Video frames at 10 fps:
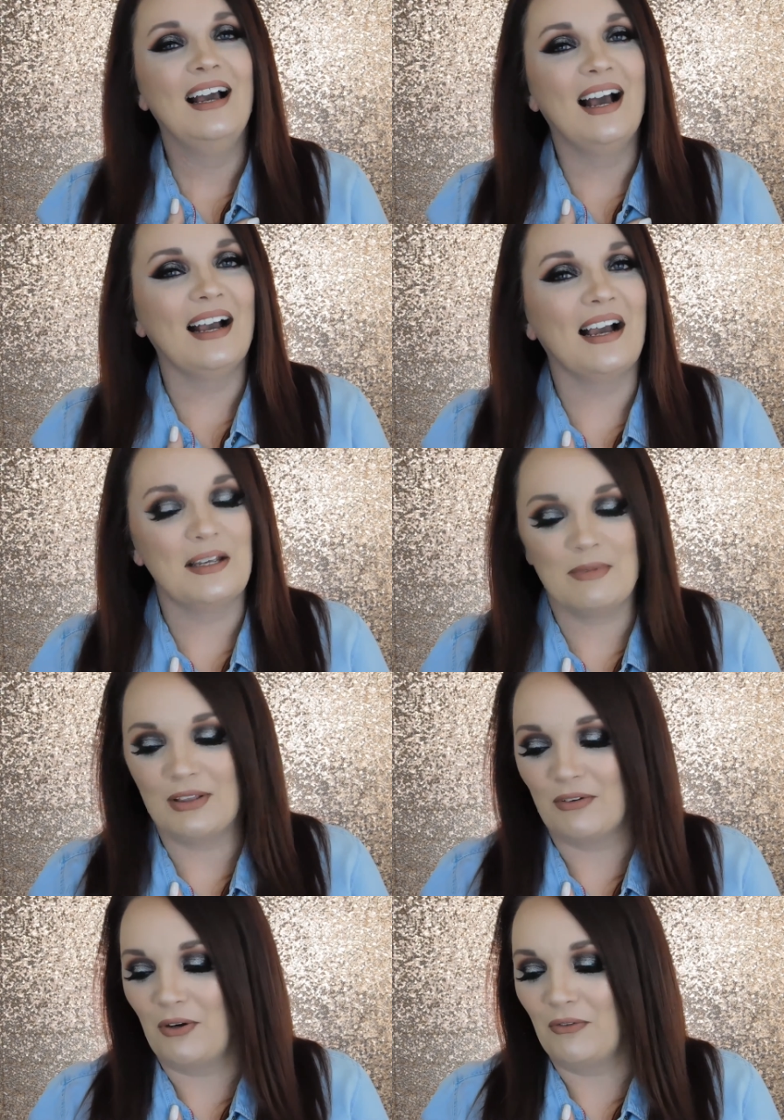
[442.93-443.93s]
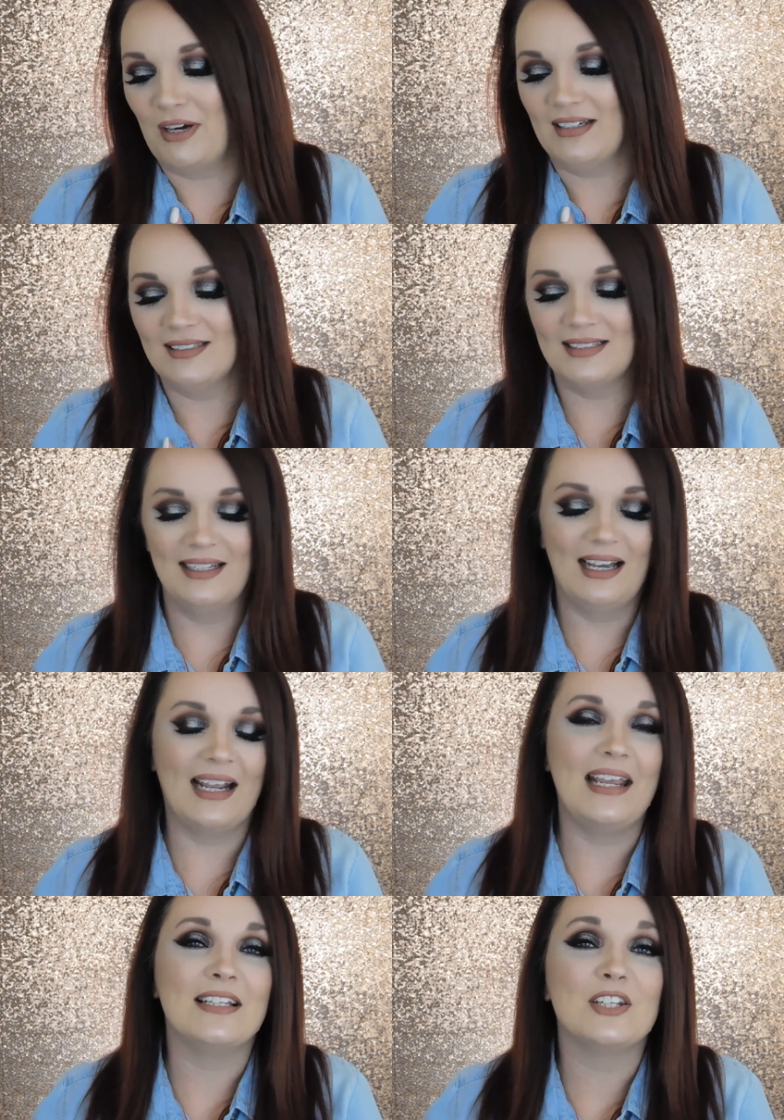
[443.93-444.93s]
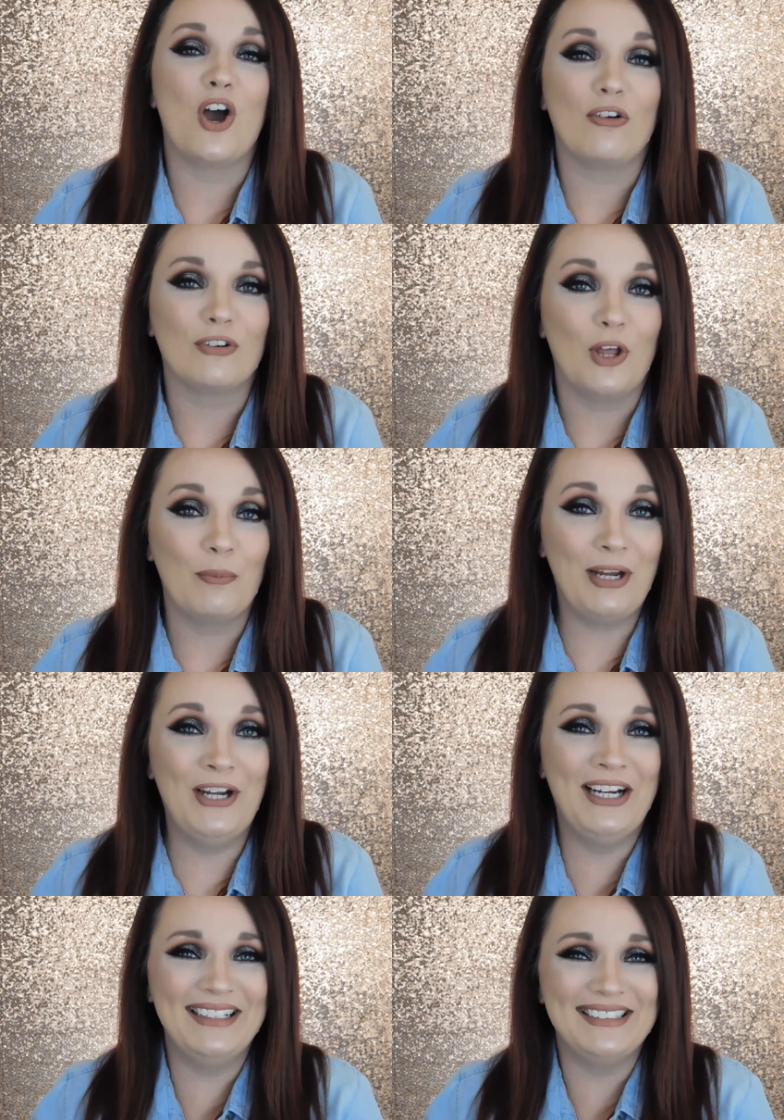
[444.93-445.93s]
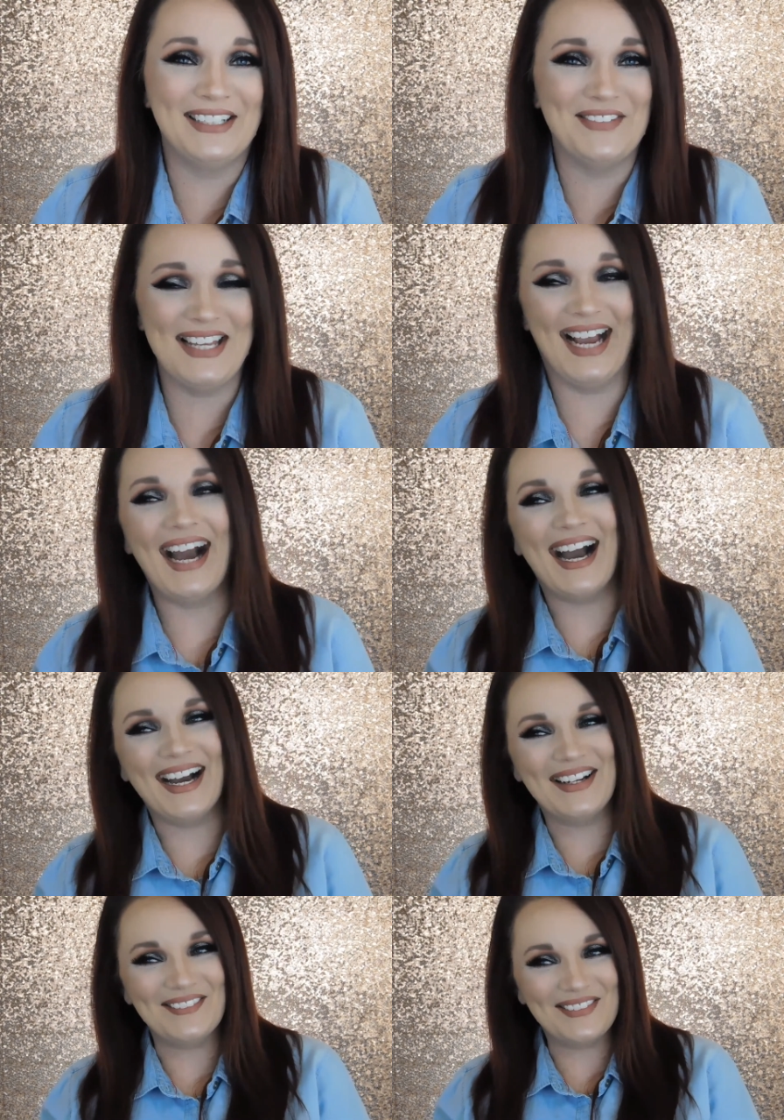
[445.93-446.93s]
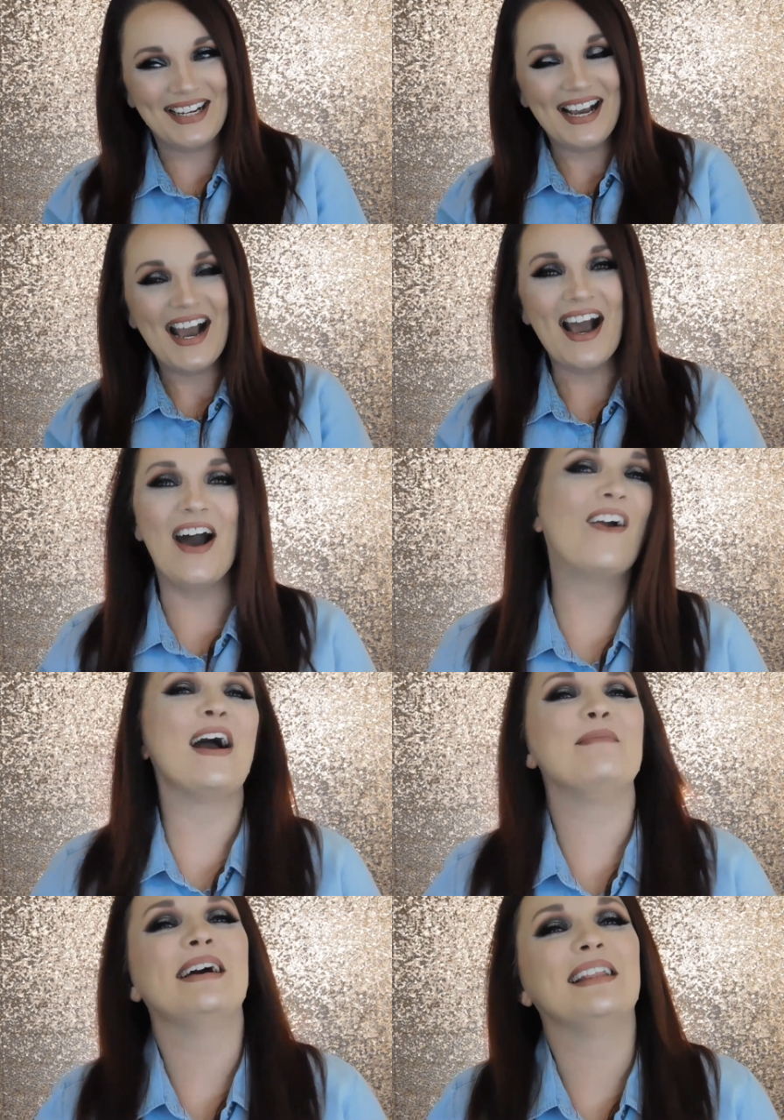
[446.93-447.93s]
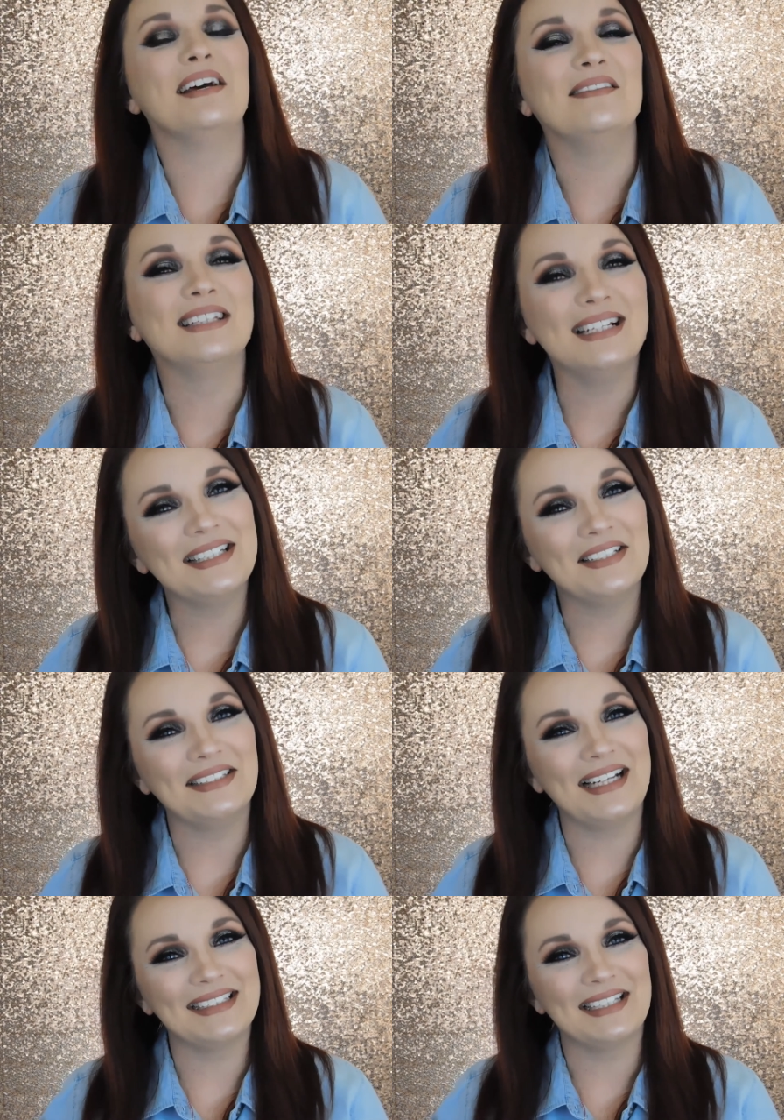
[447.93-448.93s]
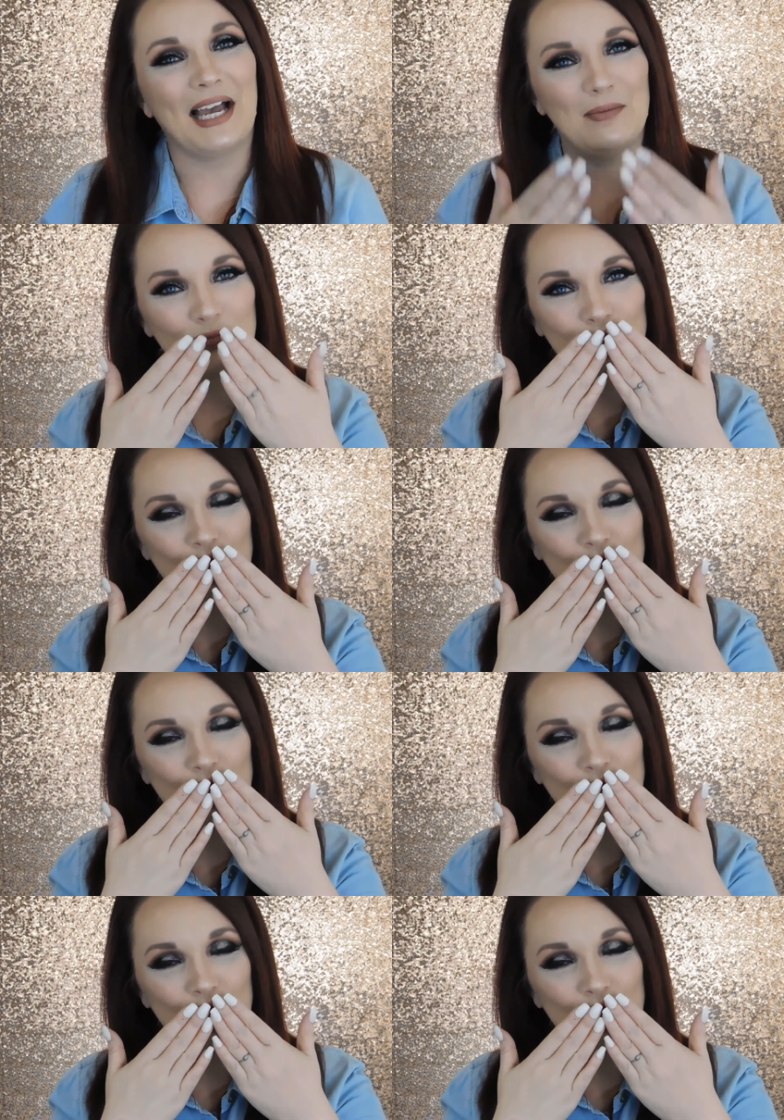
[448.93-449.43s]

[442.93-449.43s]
I gotta give my throat a rest. I can't talk for long periods of time. All right, my loves, until next time.